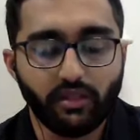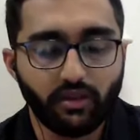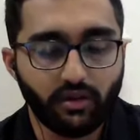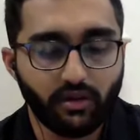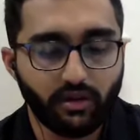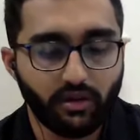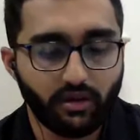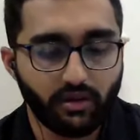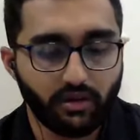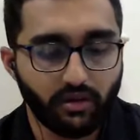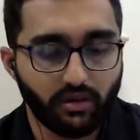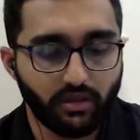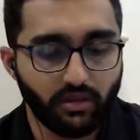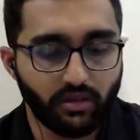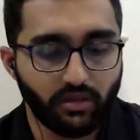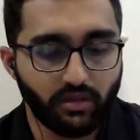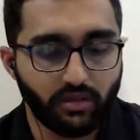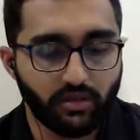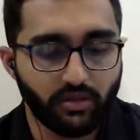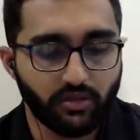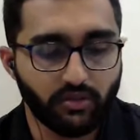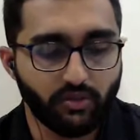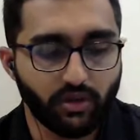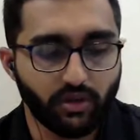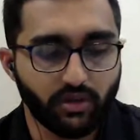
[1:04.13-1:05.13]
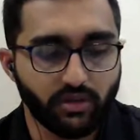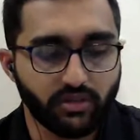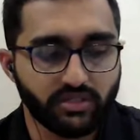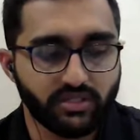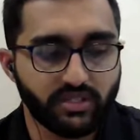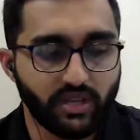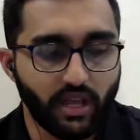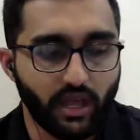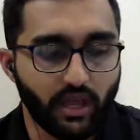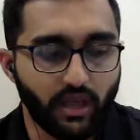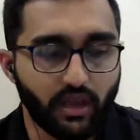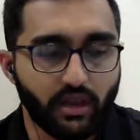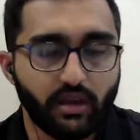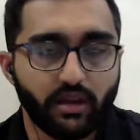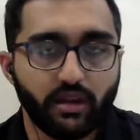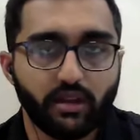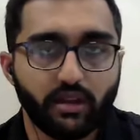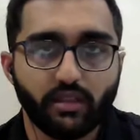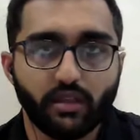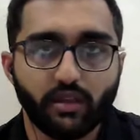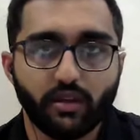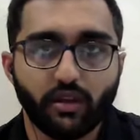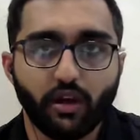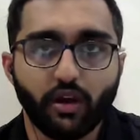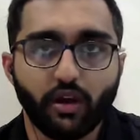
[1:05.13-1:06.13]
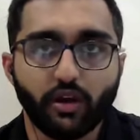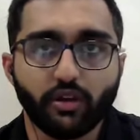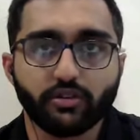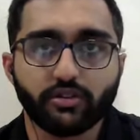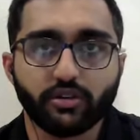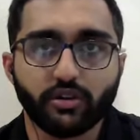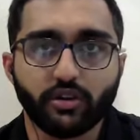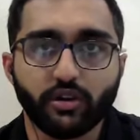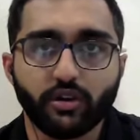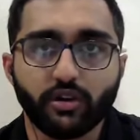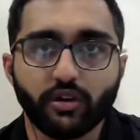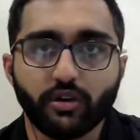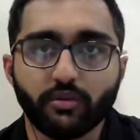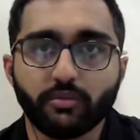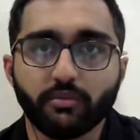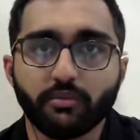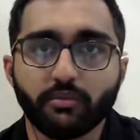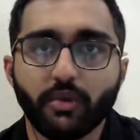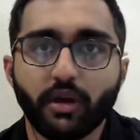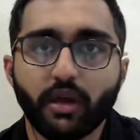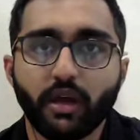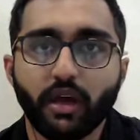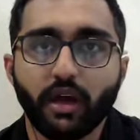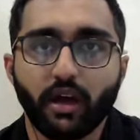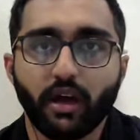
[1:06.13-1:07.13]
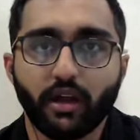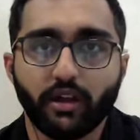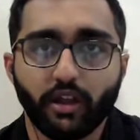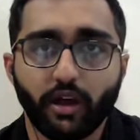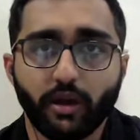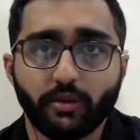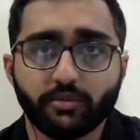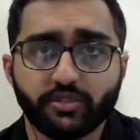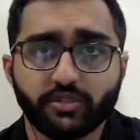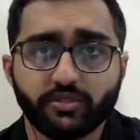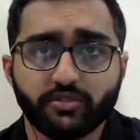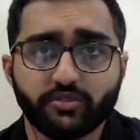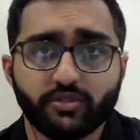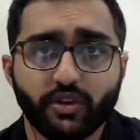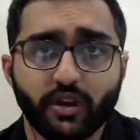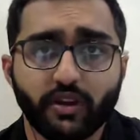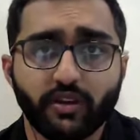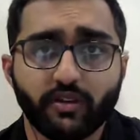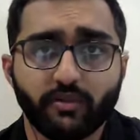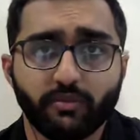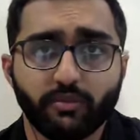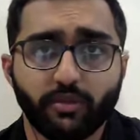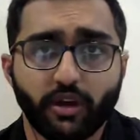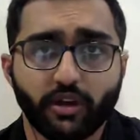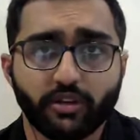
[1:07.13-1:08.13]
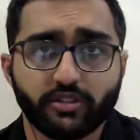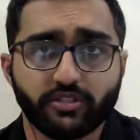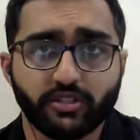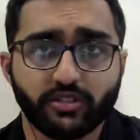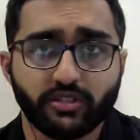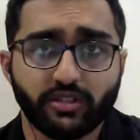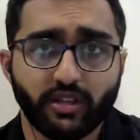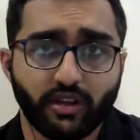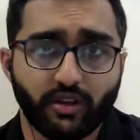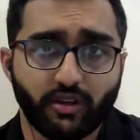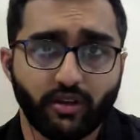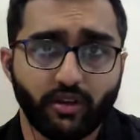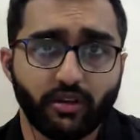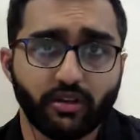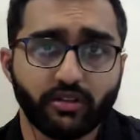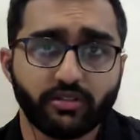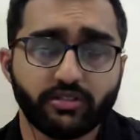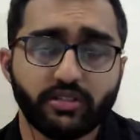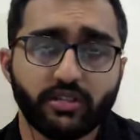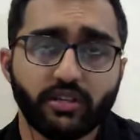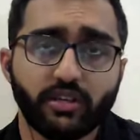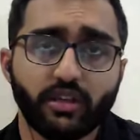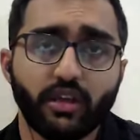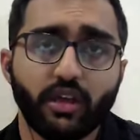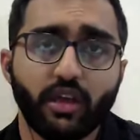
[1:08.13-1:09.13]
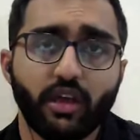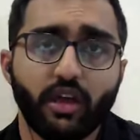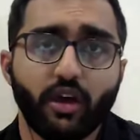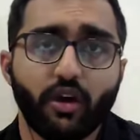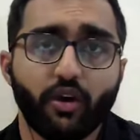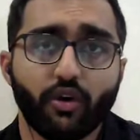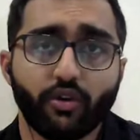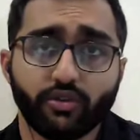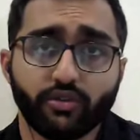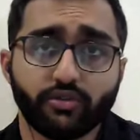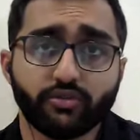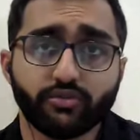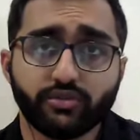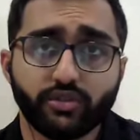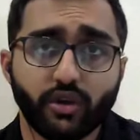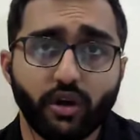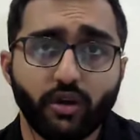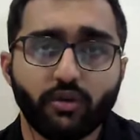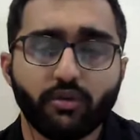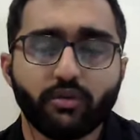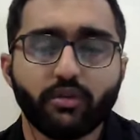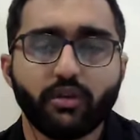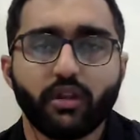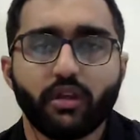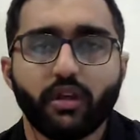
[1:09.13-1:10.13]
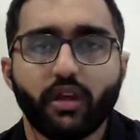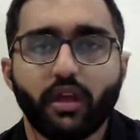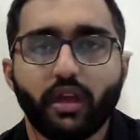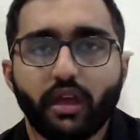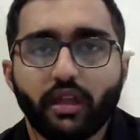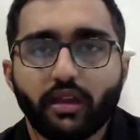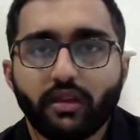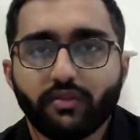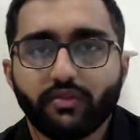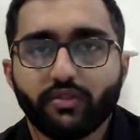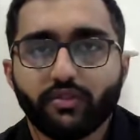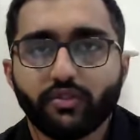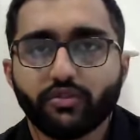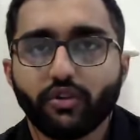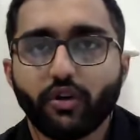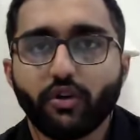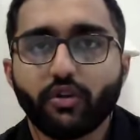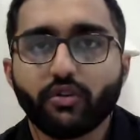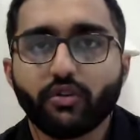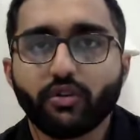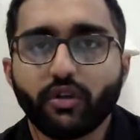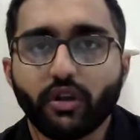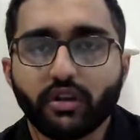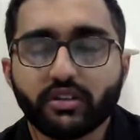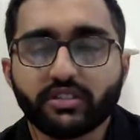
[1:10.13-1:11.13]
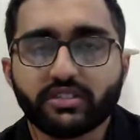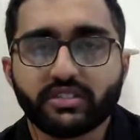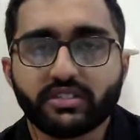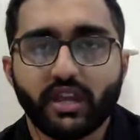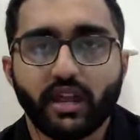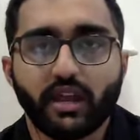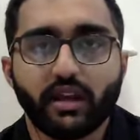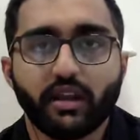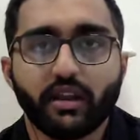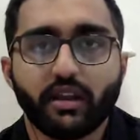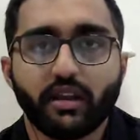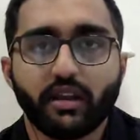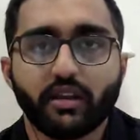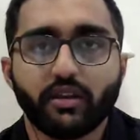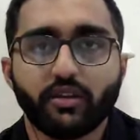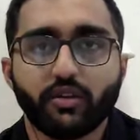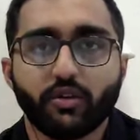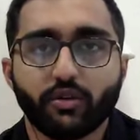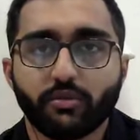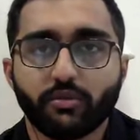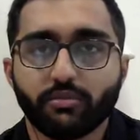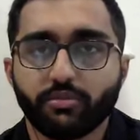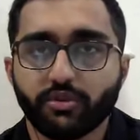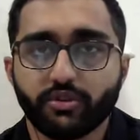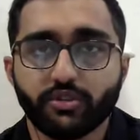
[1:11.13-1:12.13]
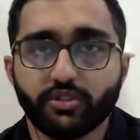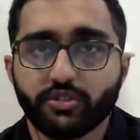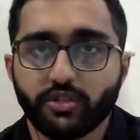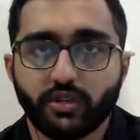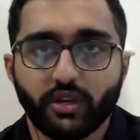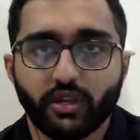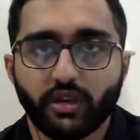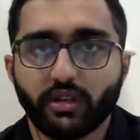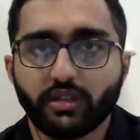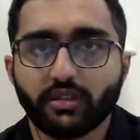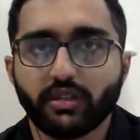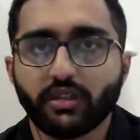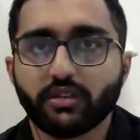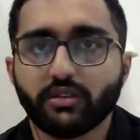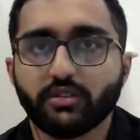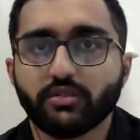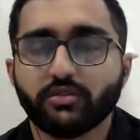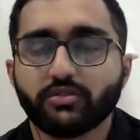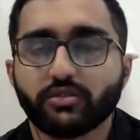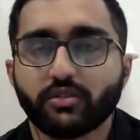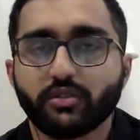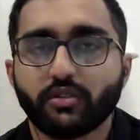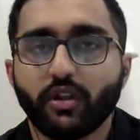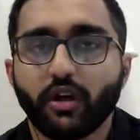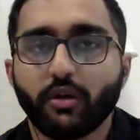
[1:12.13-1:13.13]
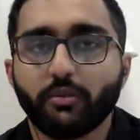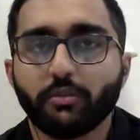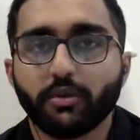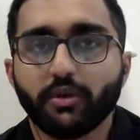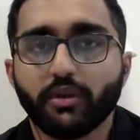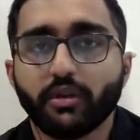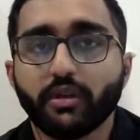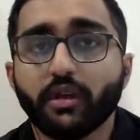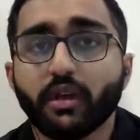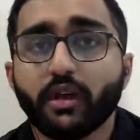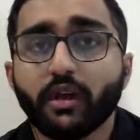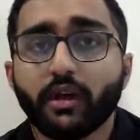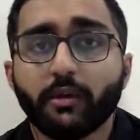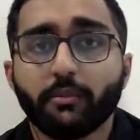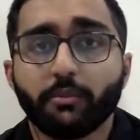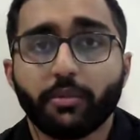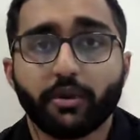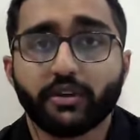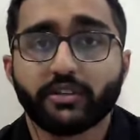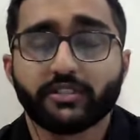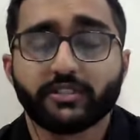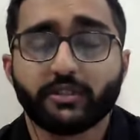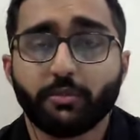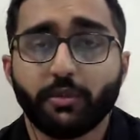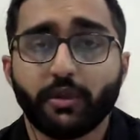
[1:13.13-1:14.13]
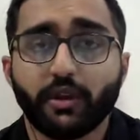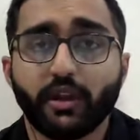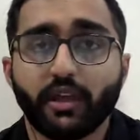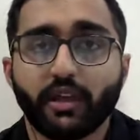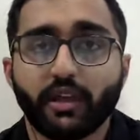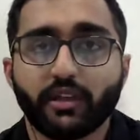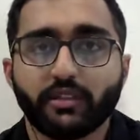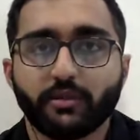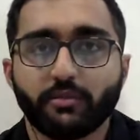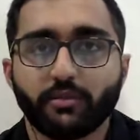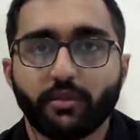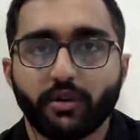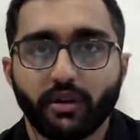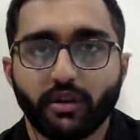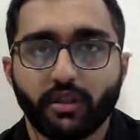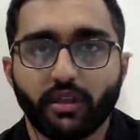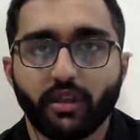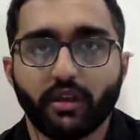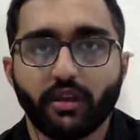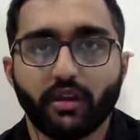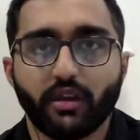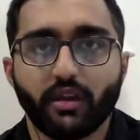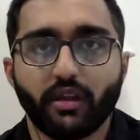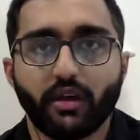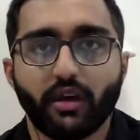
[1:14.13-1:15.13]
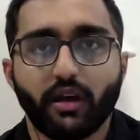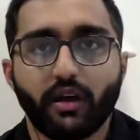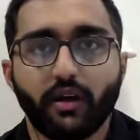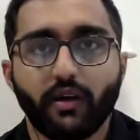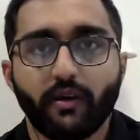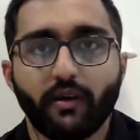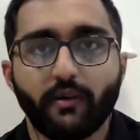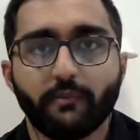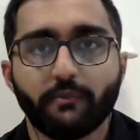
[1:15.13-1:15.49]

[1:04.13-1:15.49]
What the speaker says: either you understand the long-term adoption trend of blockchain technology or you don't. And if you don't understand it and don't appreciate it, then you should not be participating in the market.